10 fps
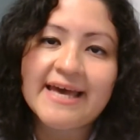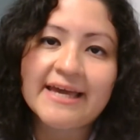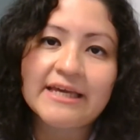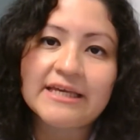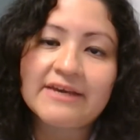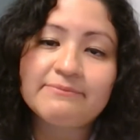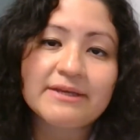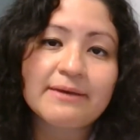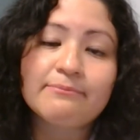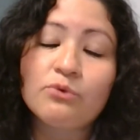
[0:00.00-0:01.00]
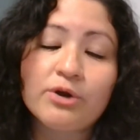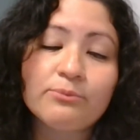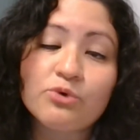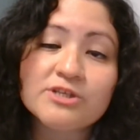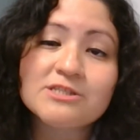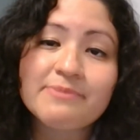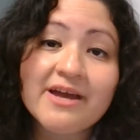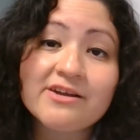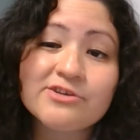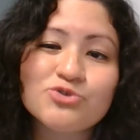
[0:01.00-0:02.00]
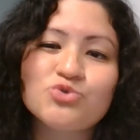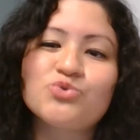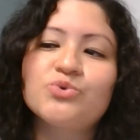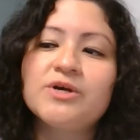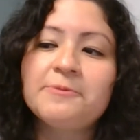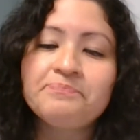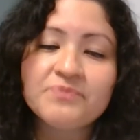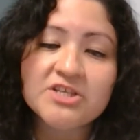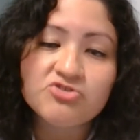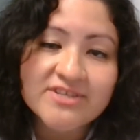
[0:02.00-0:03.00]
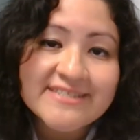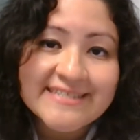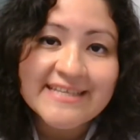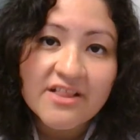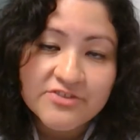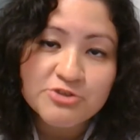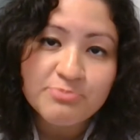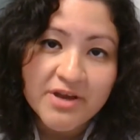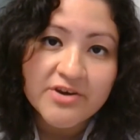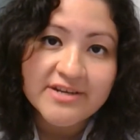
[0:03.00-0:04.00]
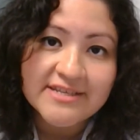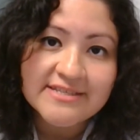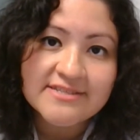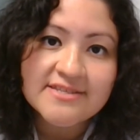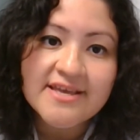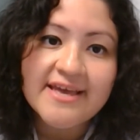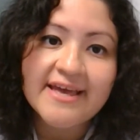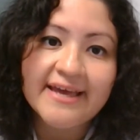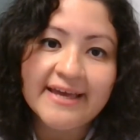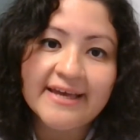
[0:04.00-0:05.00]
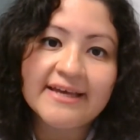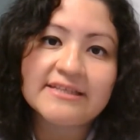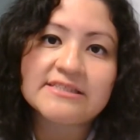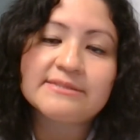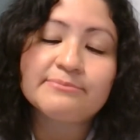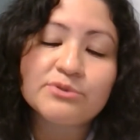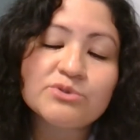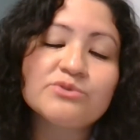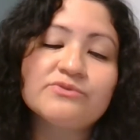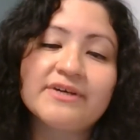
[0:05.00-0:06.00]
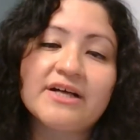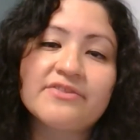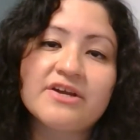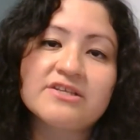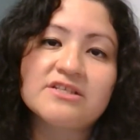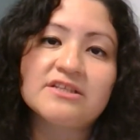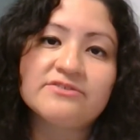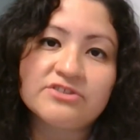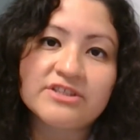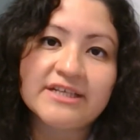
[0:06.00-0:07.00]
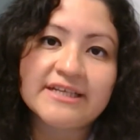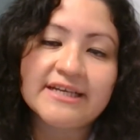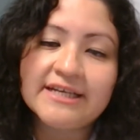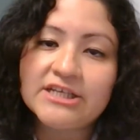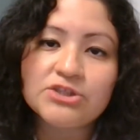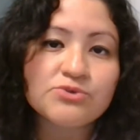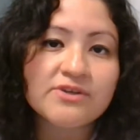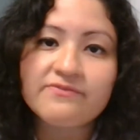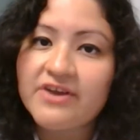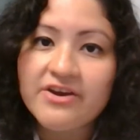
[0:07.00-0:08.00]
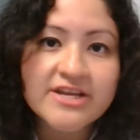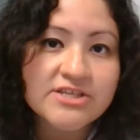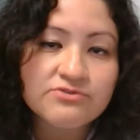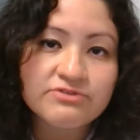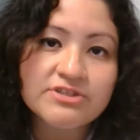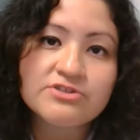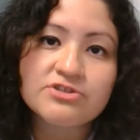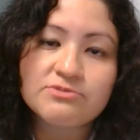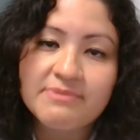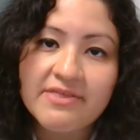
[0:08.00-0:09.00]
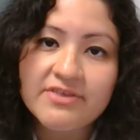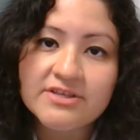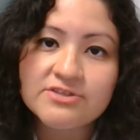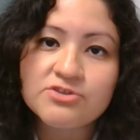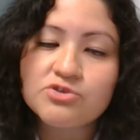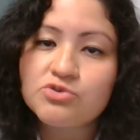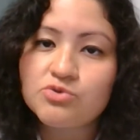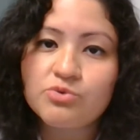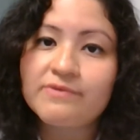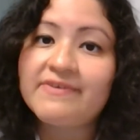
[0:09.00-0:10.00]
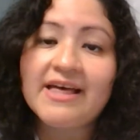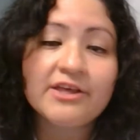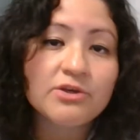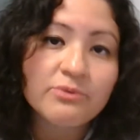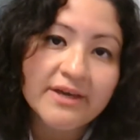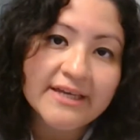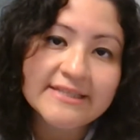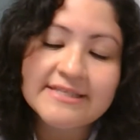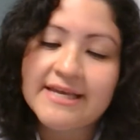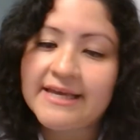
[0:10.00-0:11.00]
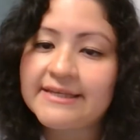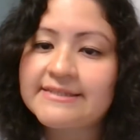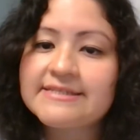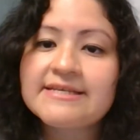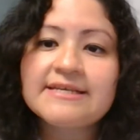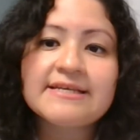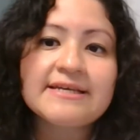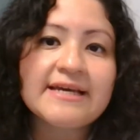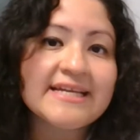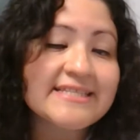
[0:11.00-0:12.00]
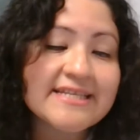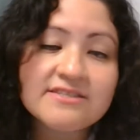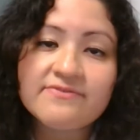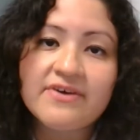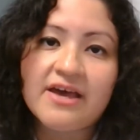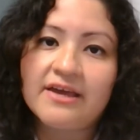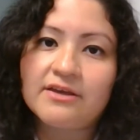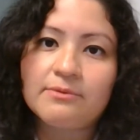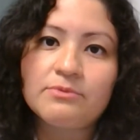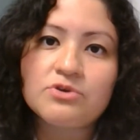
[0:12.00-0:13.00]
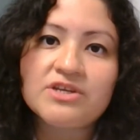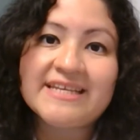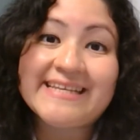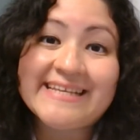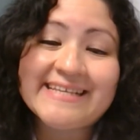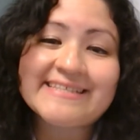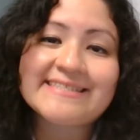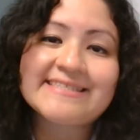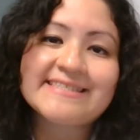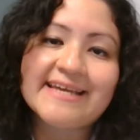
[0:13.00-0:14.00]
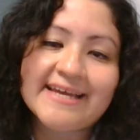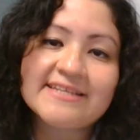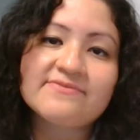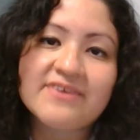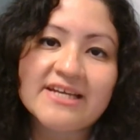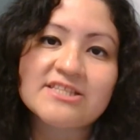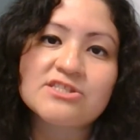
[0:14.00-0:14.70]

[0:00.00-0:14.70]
I have become more and more inspired to address these health disparities and improve healthcare delivery using various research methods to evaluate and identify community needs and find